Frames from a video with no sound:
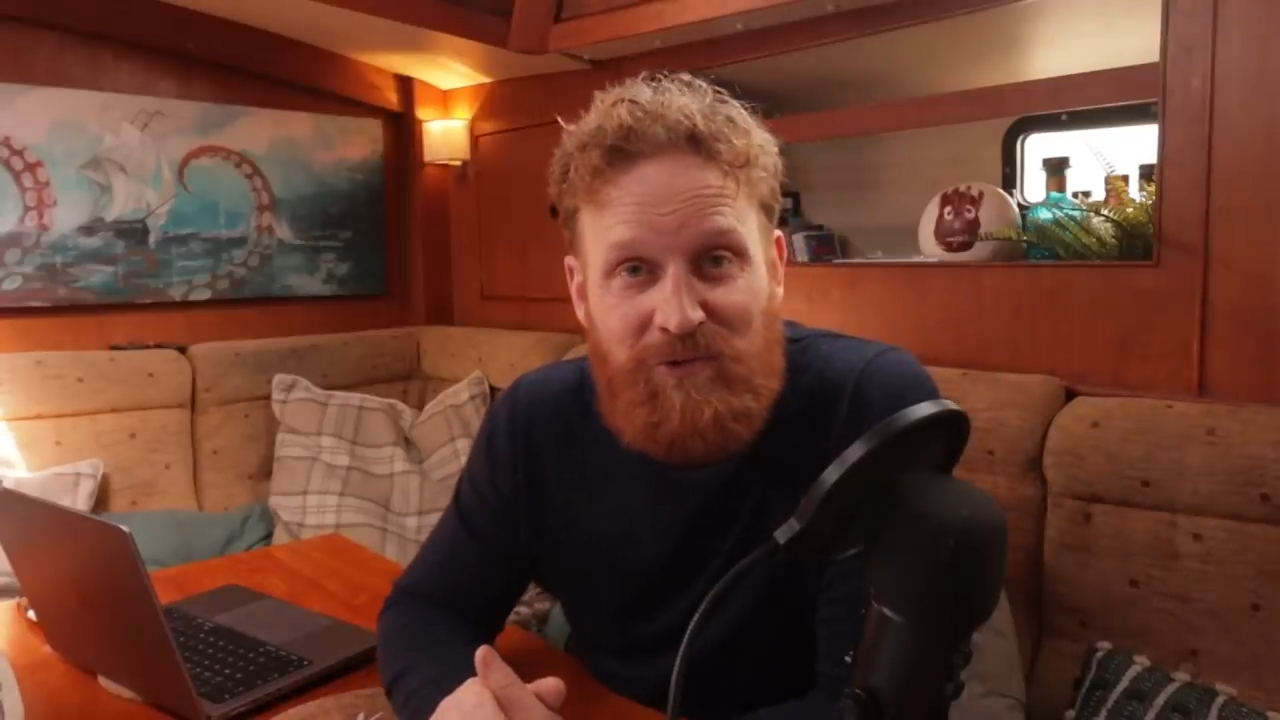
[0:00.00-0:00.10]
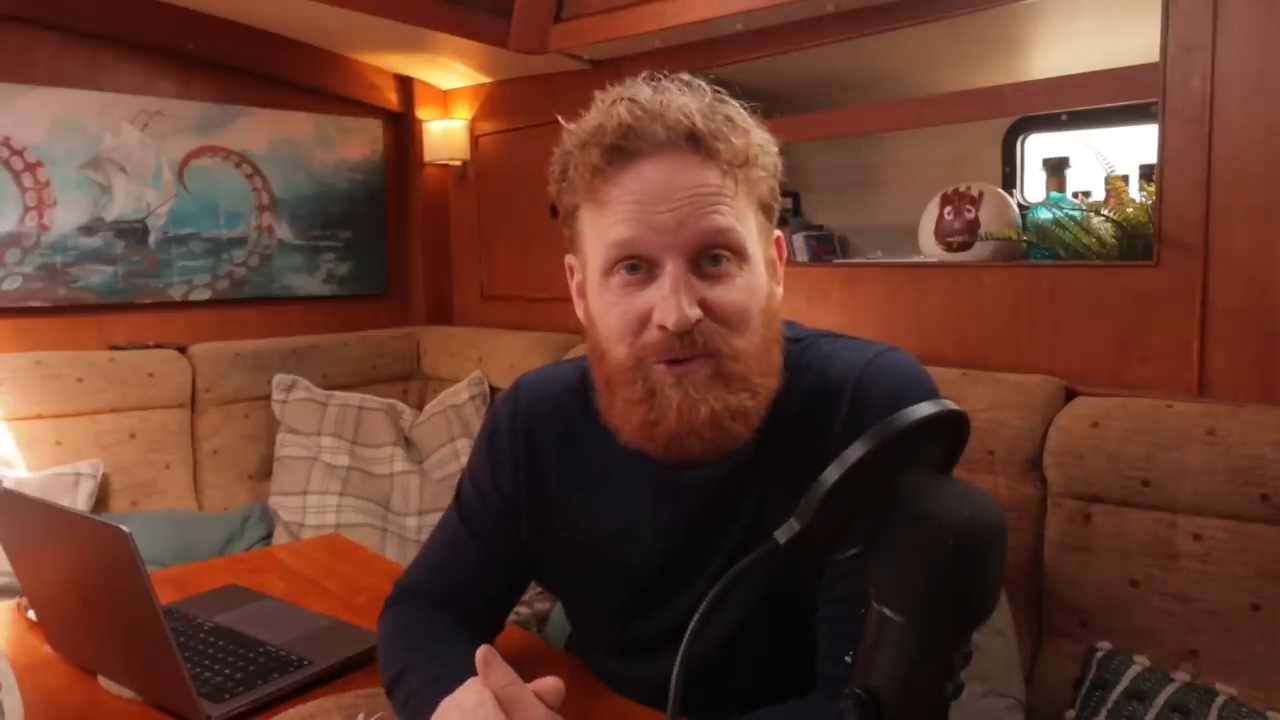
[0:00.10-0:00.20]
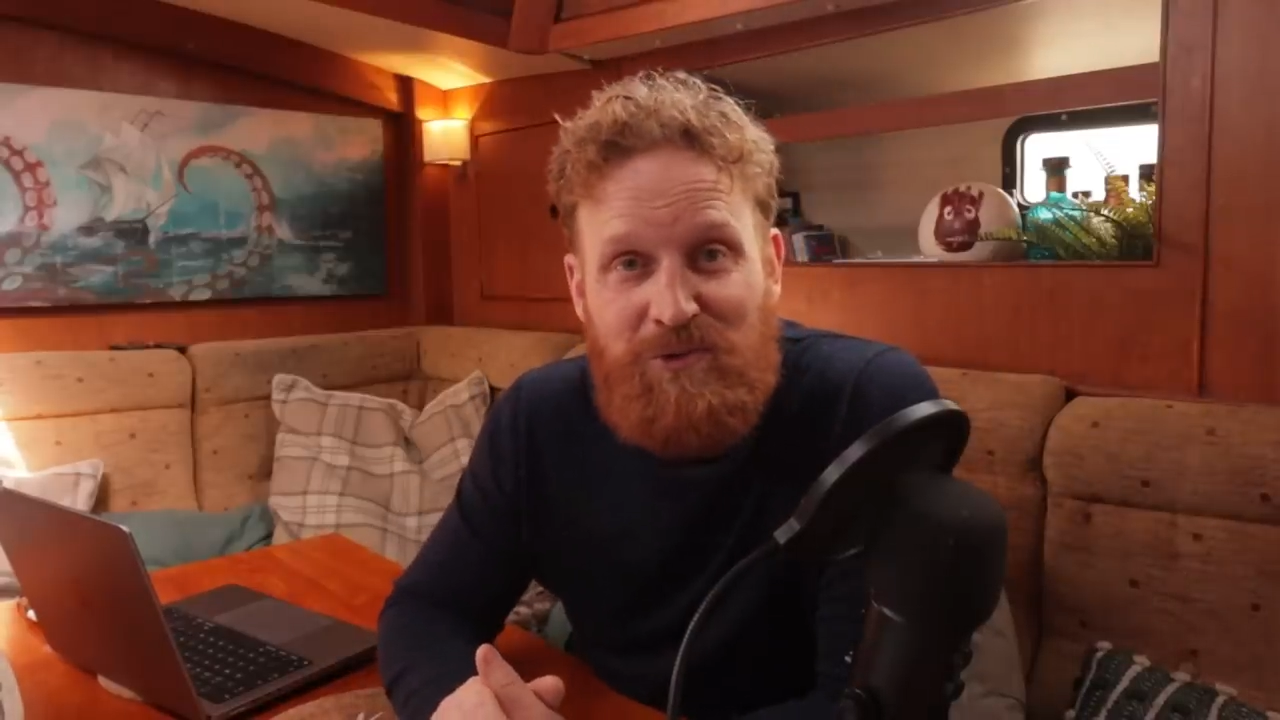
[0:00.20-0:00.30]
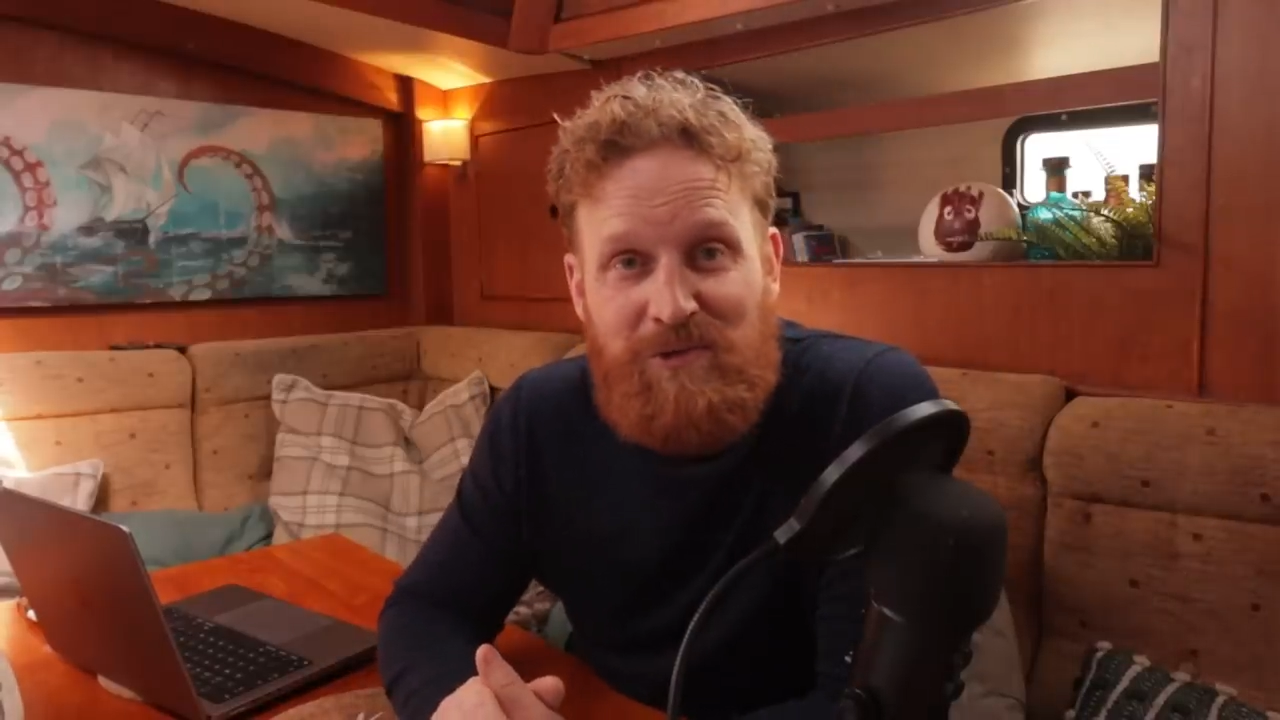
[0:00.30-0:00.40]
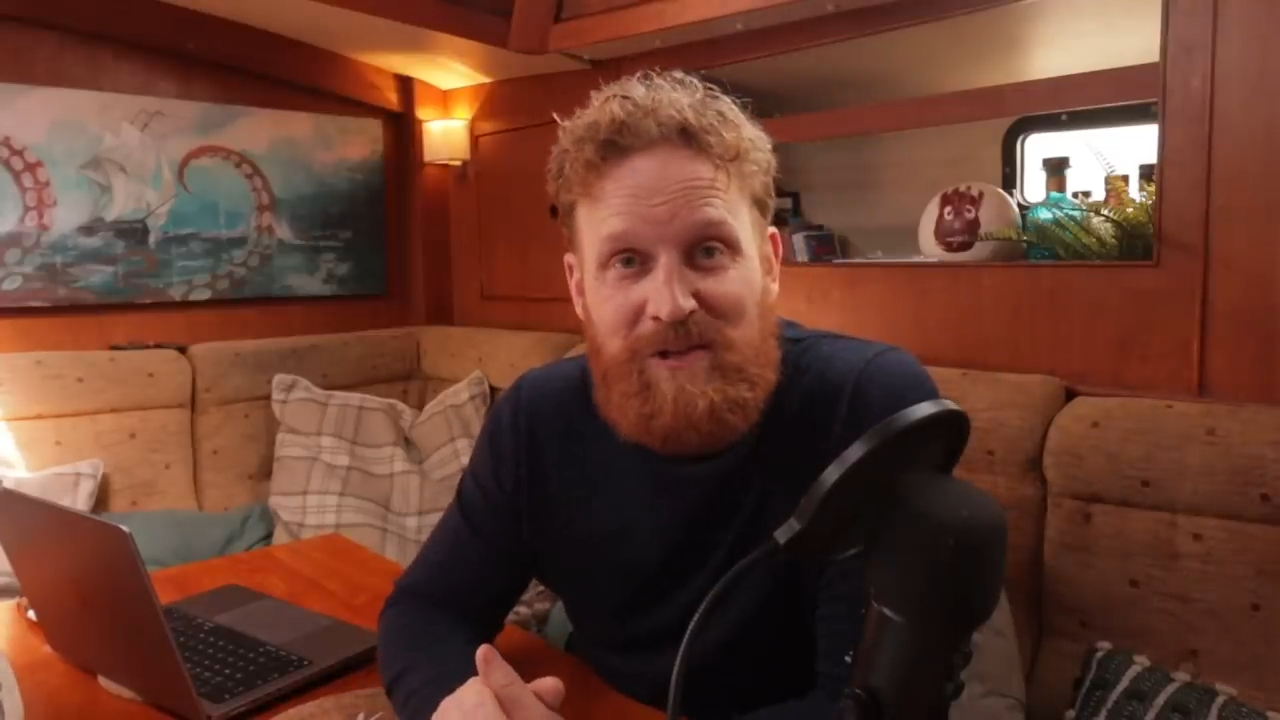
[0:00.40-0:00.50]

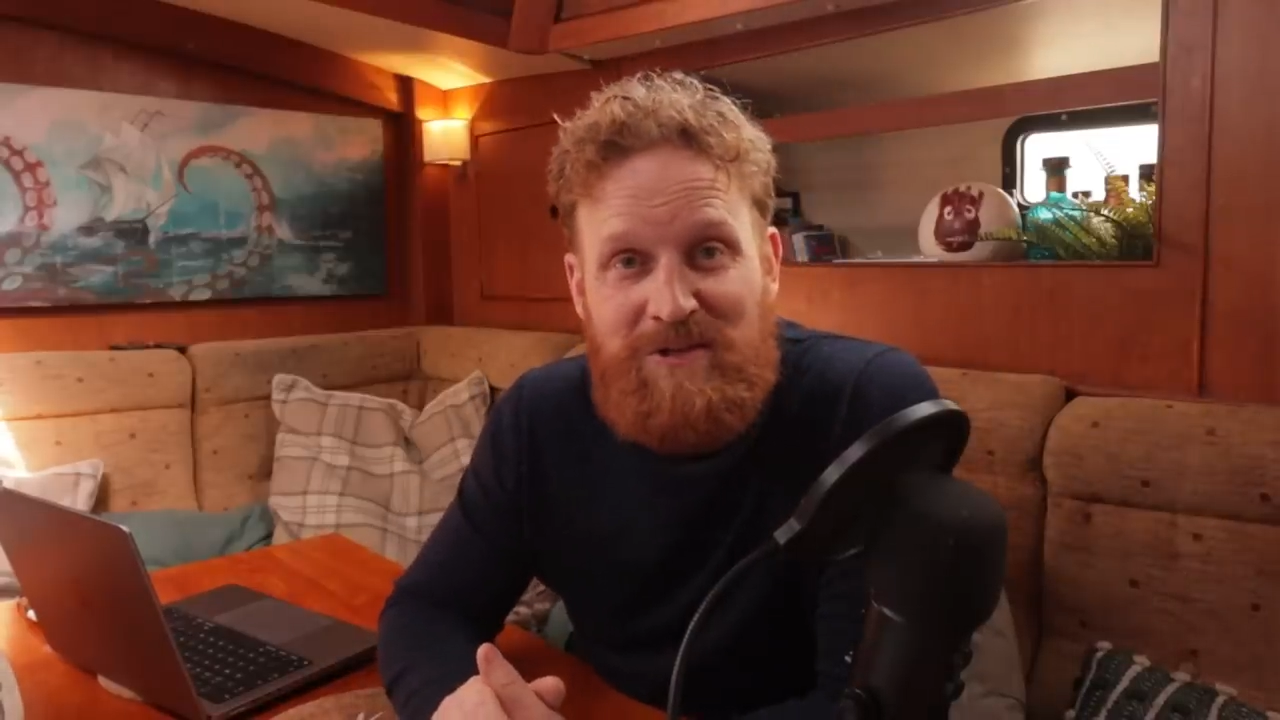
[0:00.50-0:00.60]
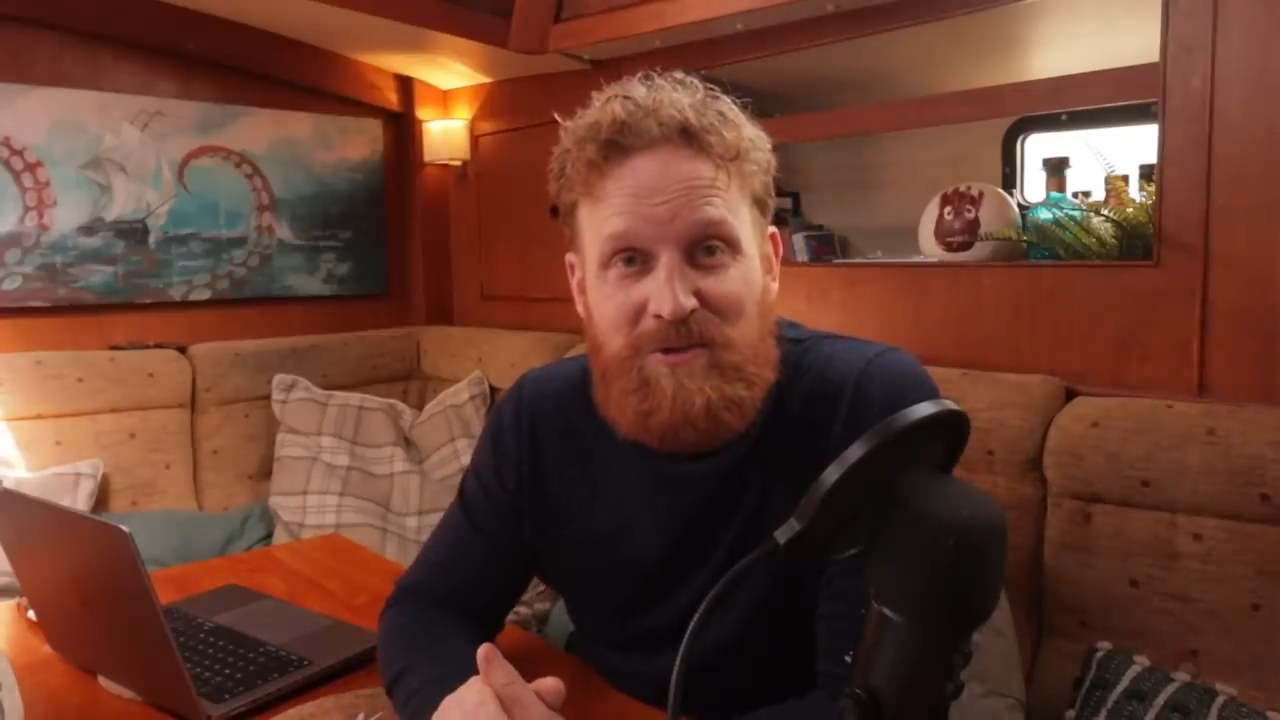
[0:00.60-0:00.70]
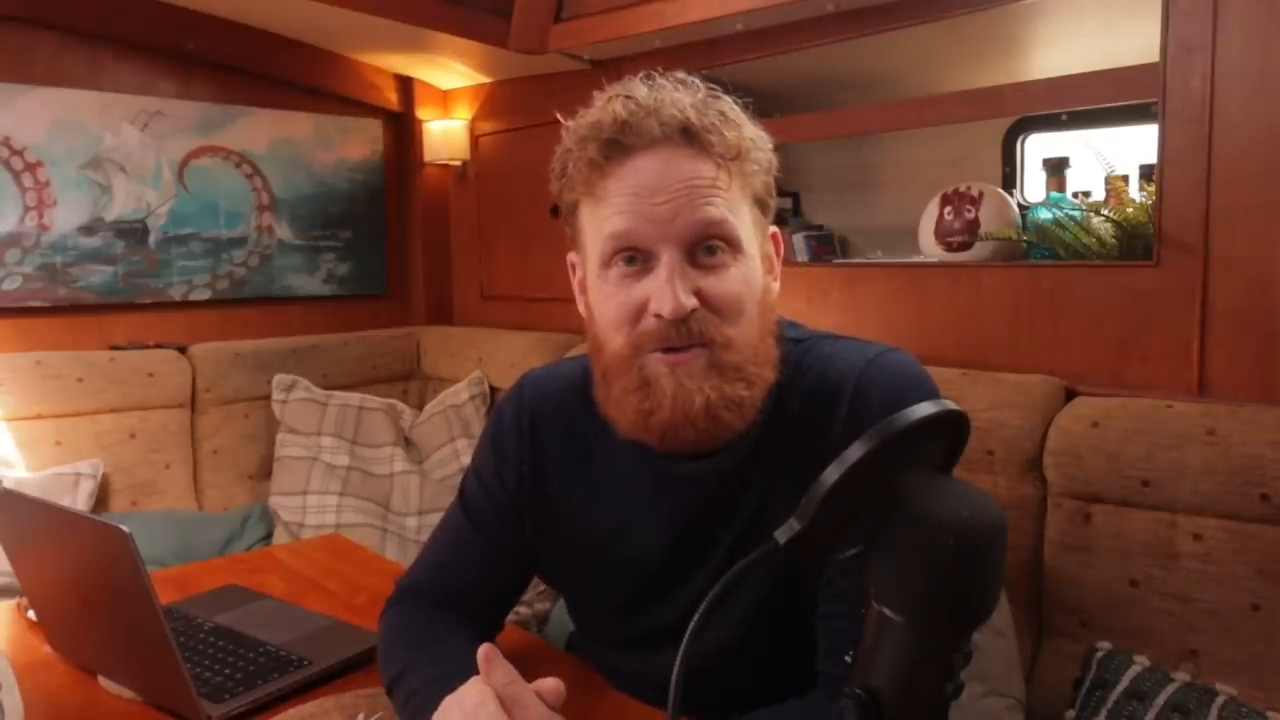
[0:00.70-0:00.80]
stories